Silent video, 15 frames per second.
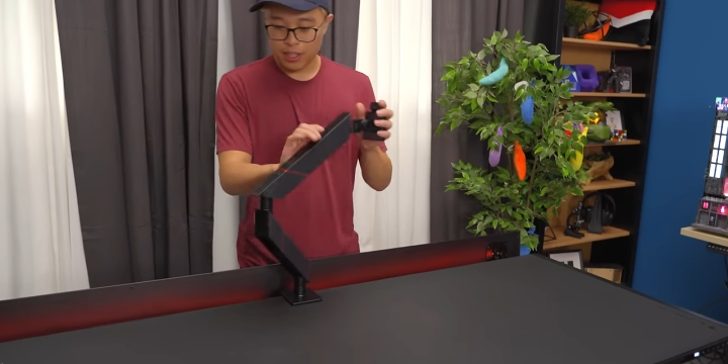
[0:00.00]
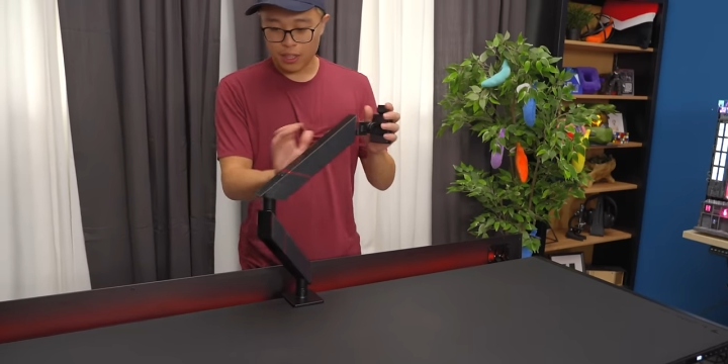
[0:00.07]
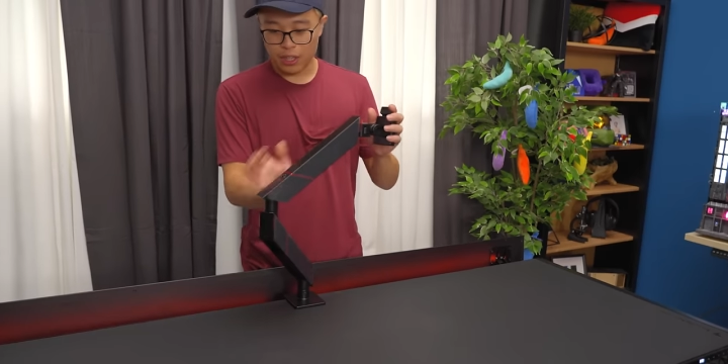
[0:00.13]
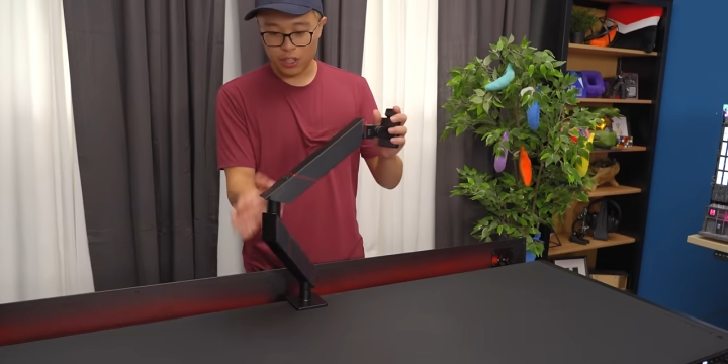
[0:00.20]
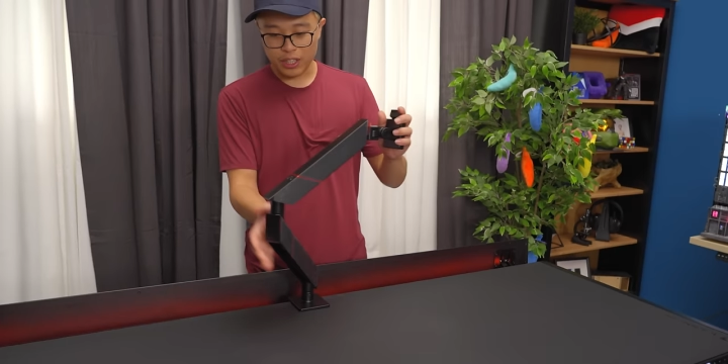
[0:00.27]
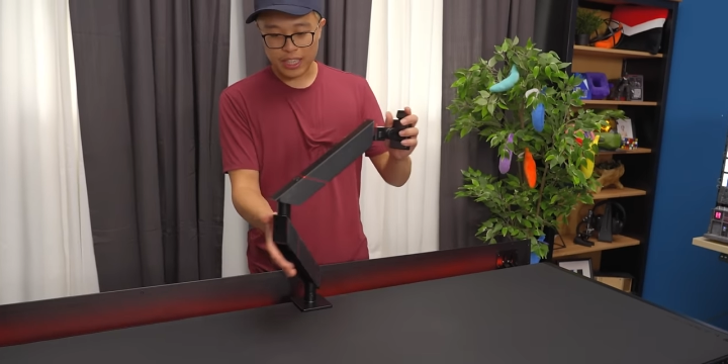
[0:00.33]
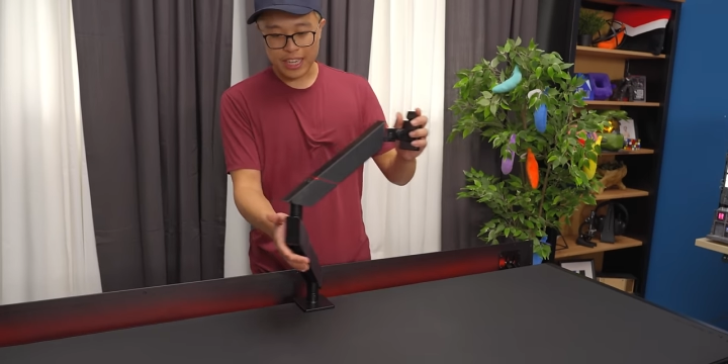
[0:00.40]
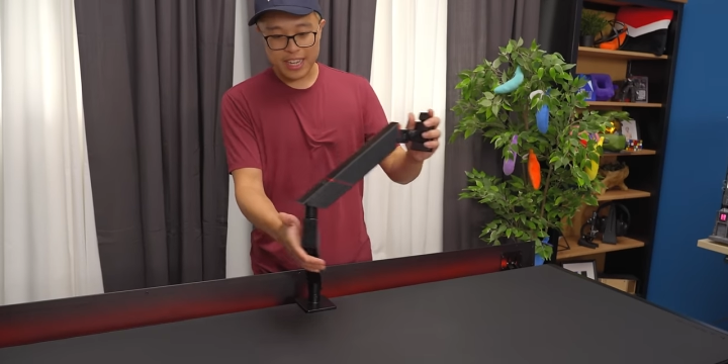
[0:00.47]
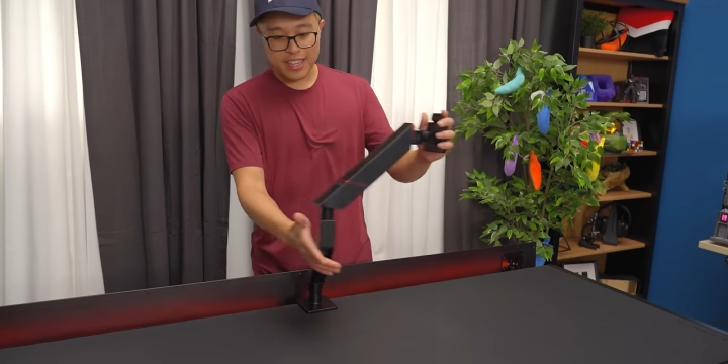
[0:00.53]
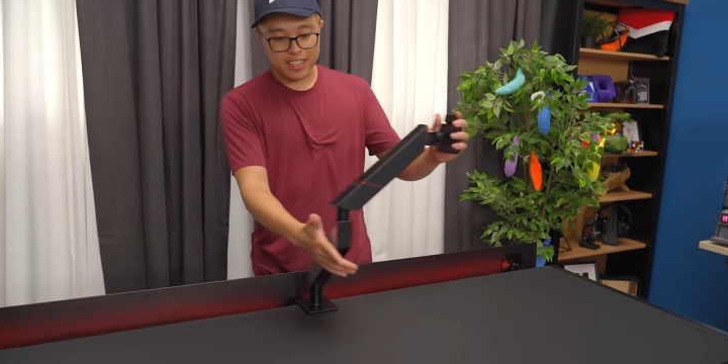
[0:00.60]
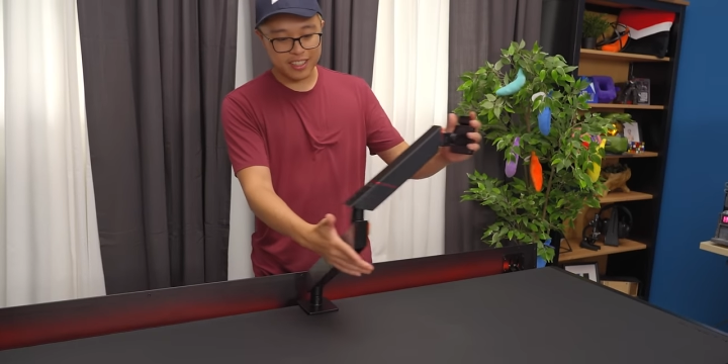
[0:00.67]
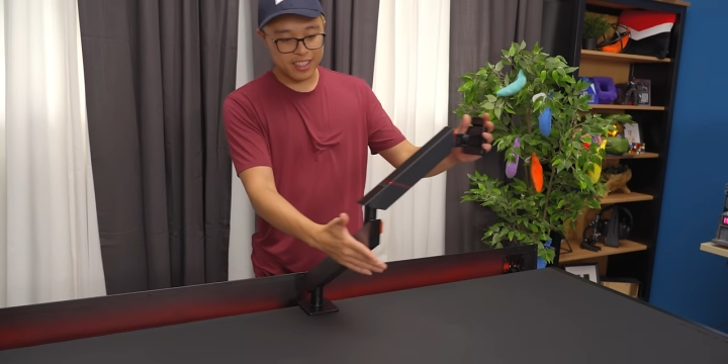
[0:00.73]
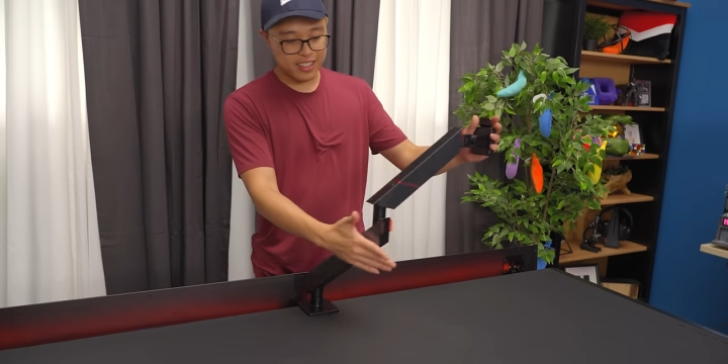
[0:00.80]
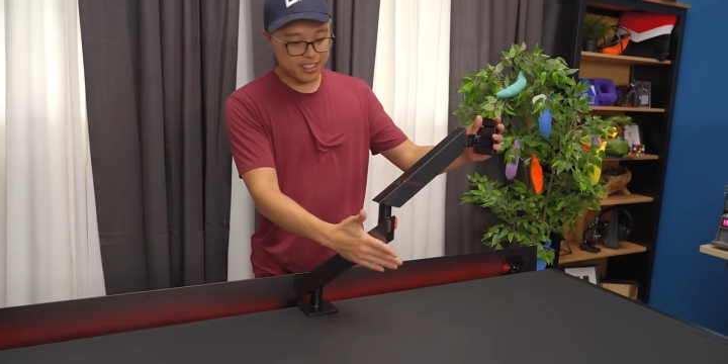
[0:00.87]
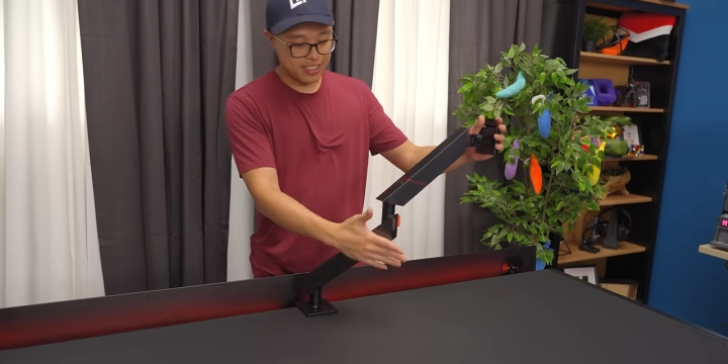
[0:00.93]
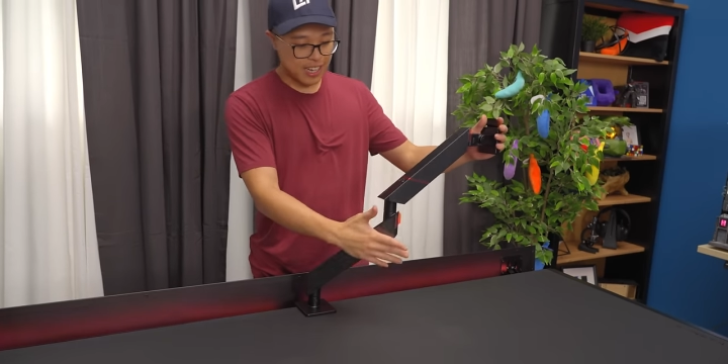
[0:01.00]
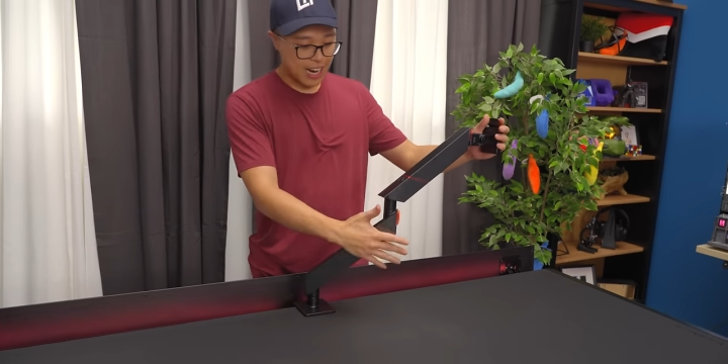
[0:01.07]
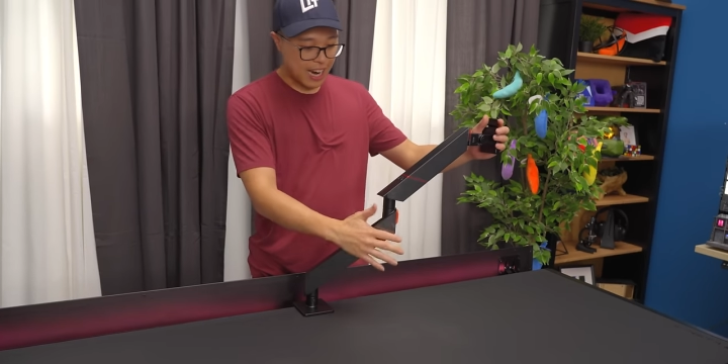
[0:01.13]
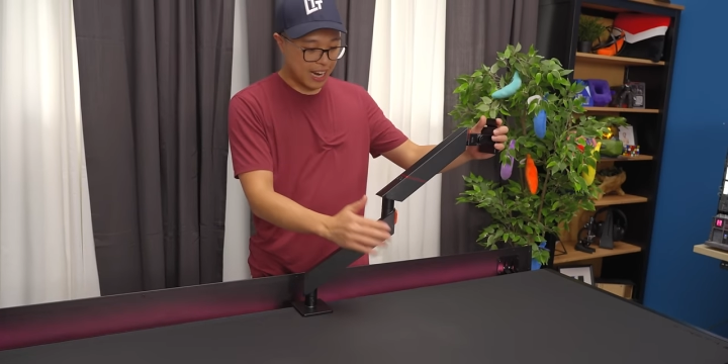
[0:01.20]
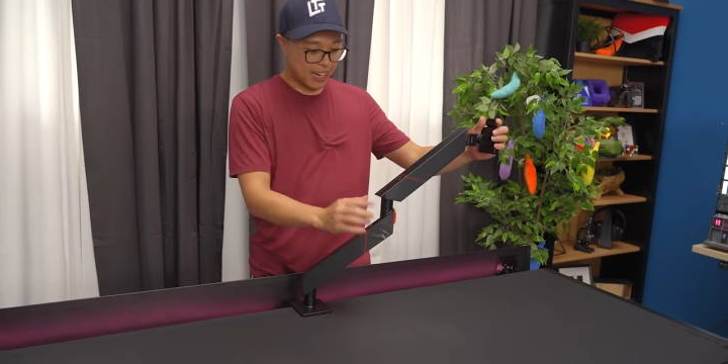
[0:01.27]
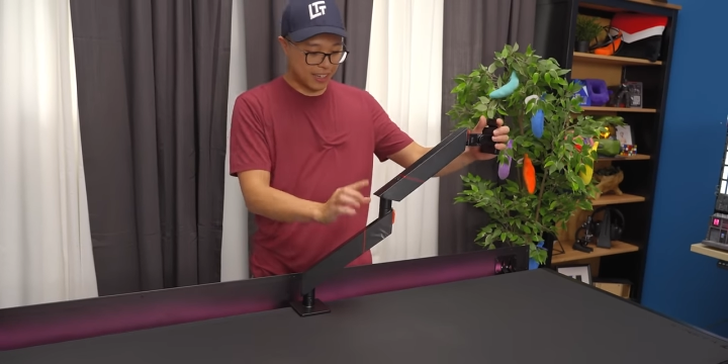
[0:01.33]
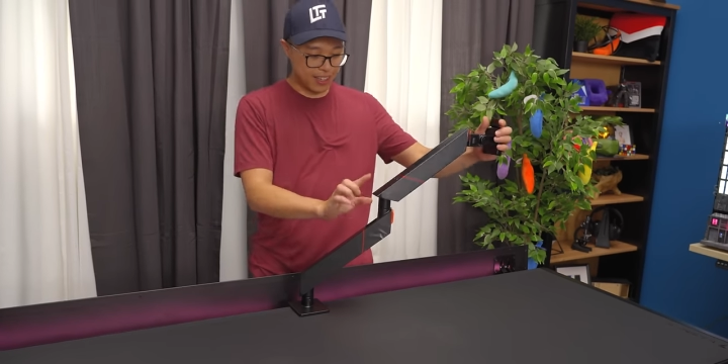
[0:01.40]
Look at the
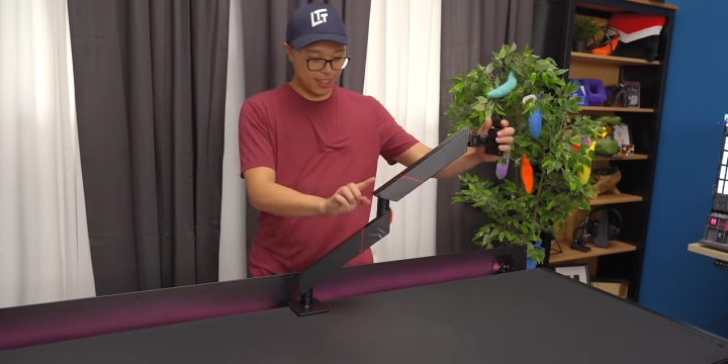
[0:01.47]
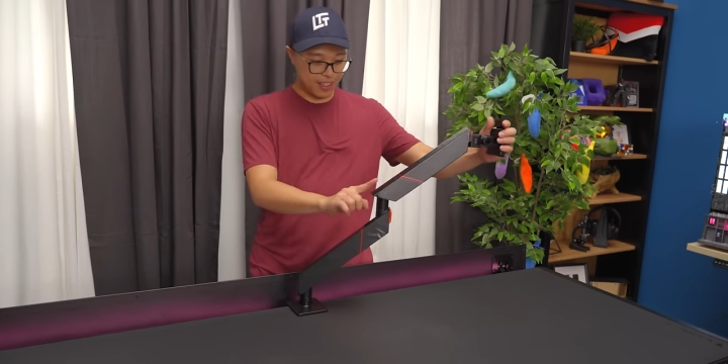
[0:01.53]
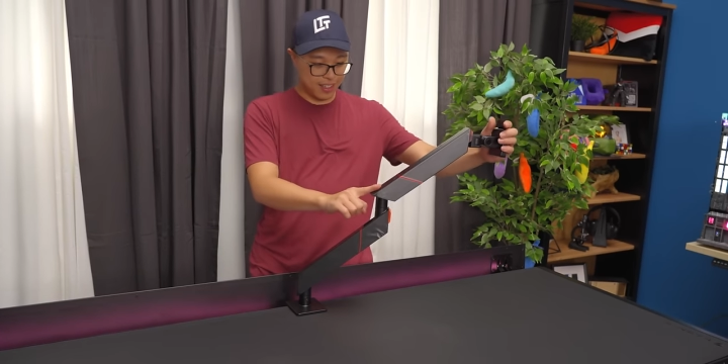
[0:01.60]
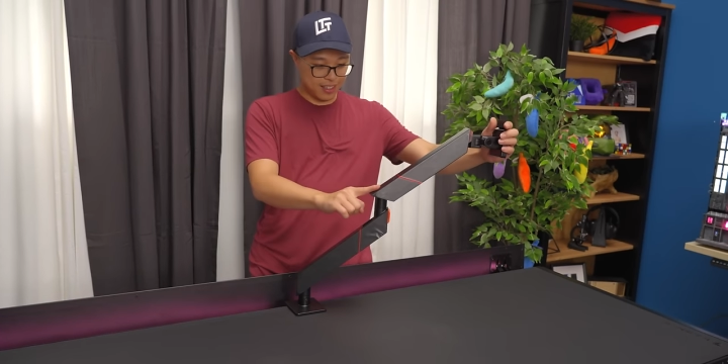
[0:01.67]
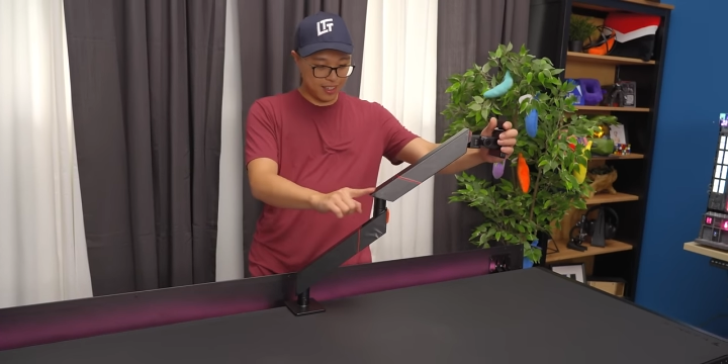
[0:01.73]
design.